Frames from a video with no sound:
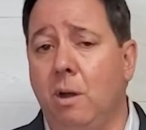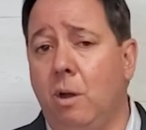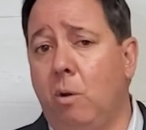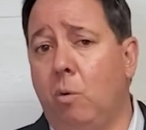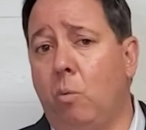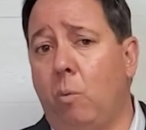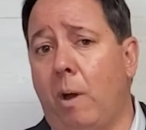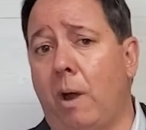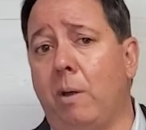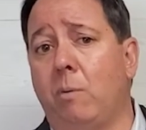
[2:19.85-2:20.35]

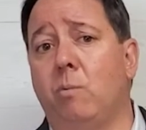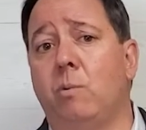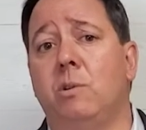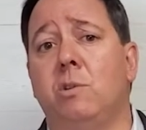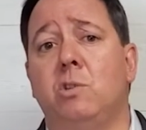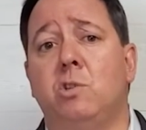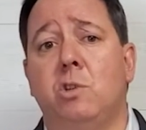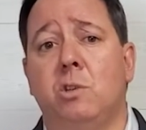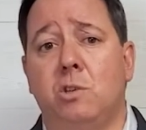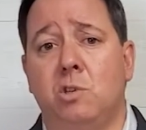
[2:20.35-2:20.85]
why
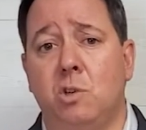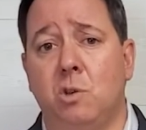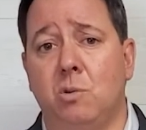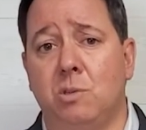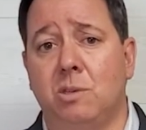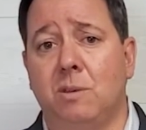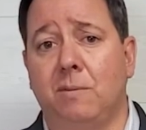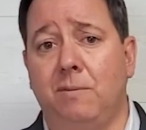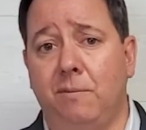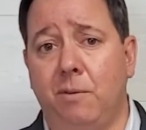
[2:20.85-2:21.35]
wouldn't you
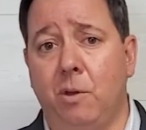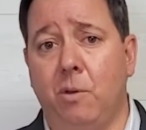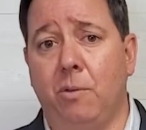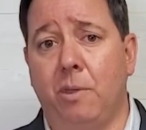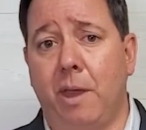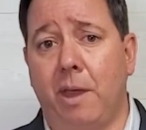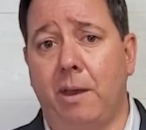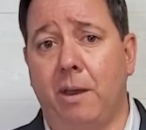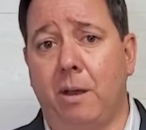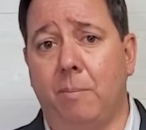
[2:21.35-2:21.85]
choose to fill
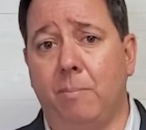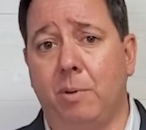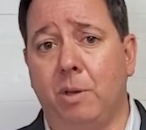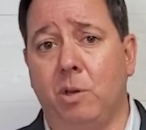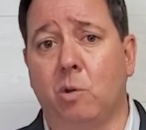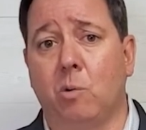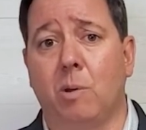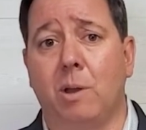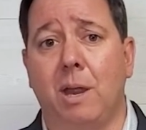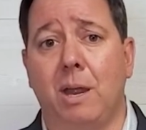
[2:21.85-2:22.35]
that up and
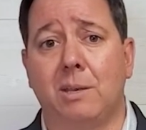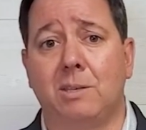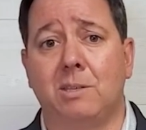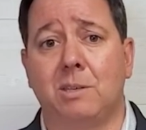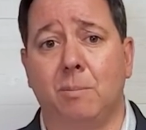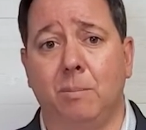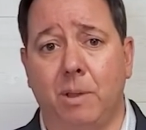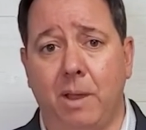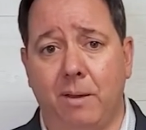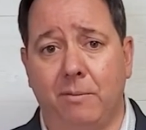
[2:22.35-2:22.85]
create some